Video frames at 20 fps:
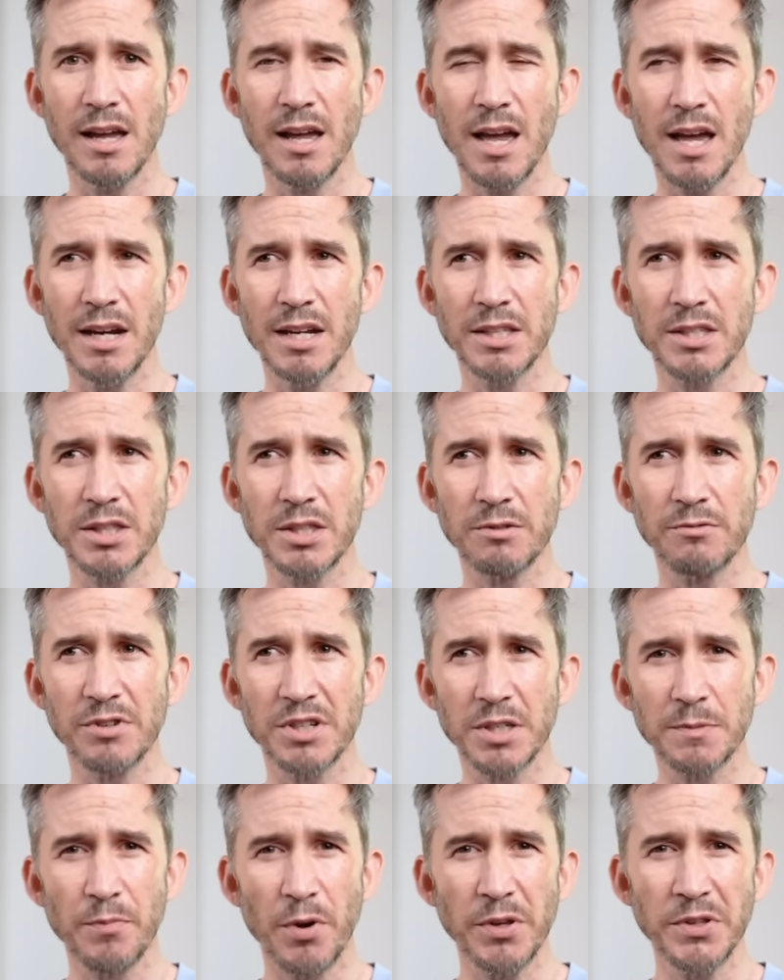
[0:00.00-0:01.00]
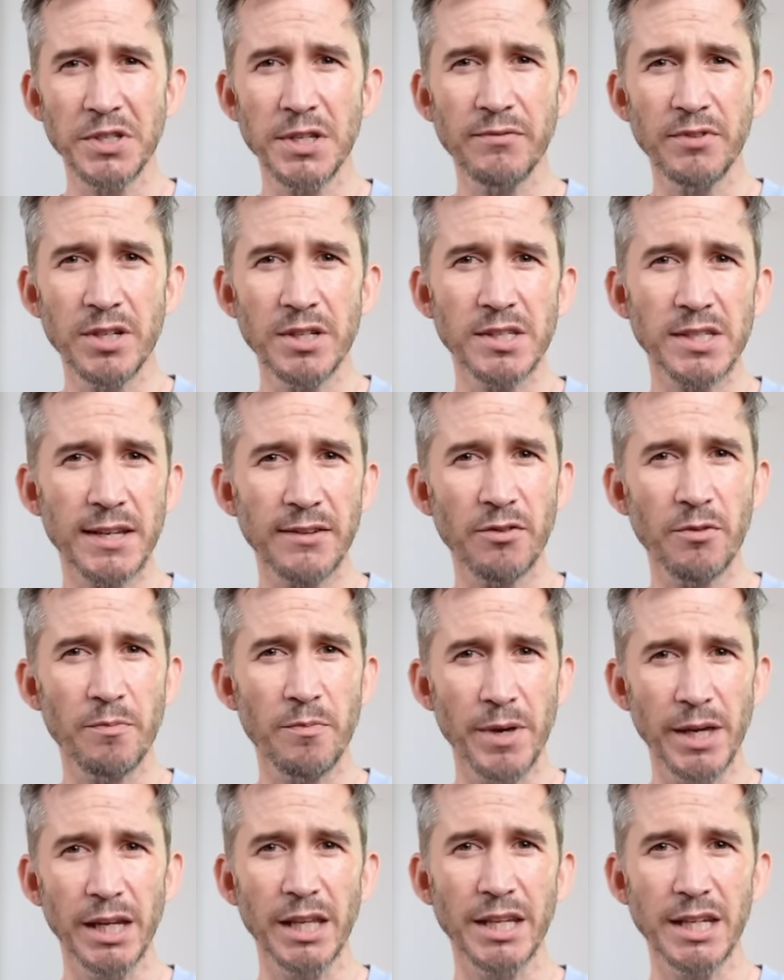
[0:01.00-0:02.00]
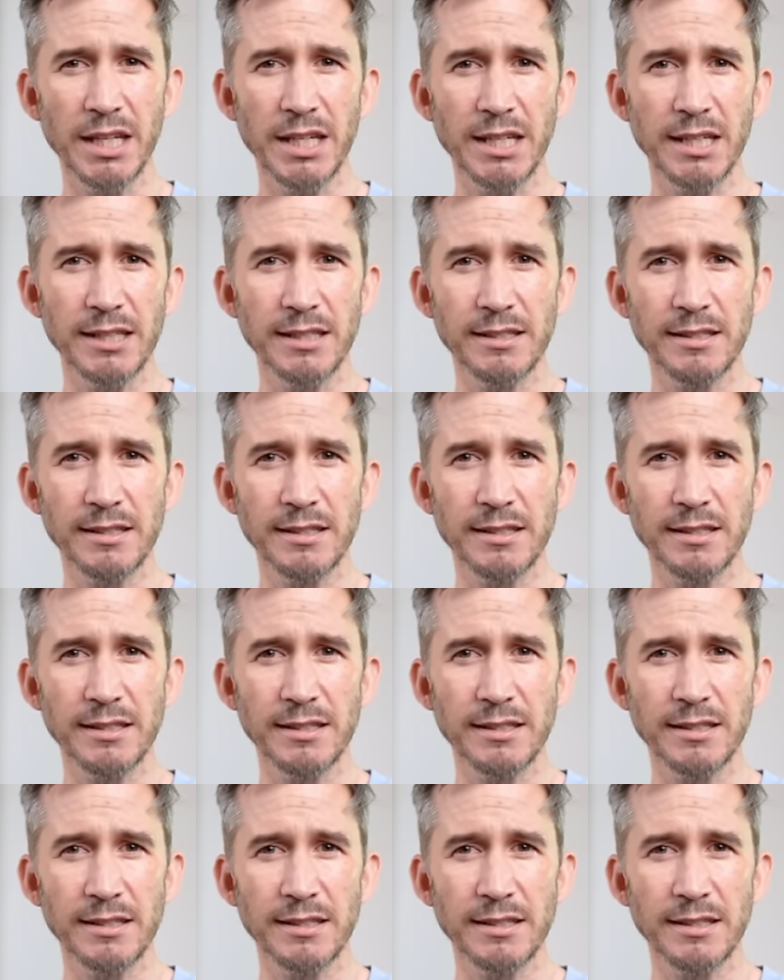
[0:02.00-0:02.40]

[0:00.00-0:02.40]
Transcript: and it's the responsiveness of abilities.